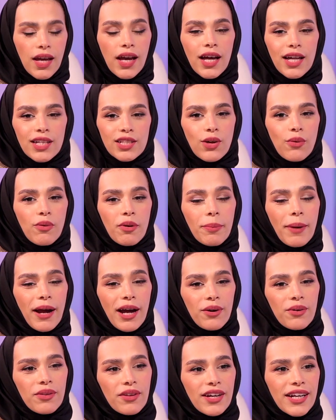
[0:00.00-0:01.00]
So we're back
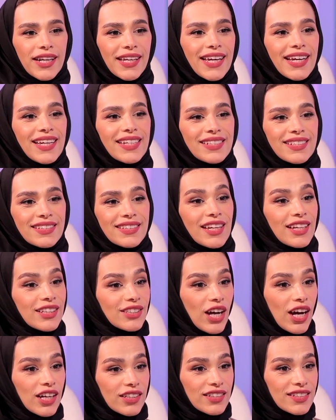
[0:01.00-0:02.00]
with our guest,
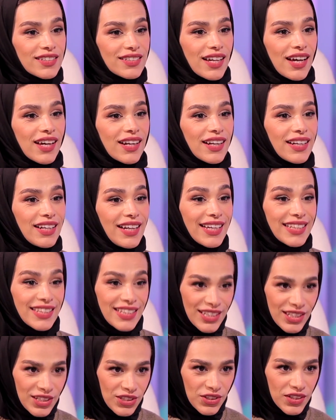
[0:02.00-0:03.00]
Dr. Sara
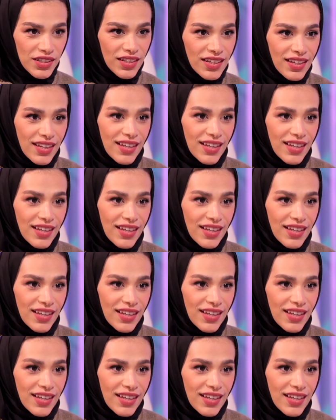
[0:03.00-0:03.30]
Alateeqi.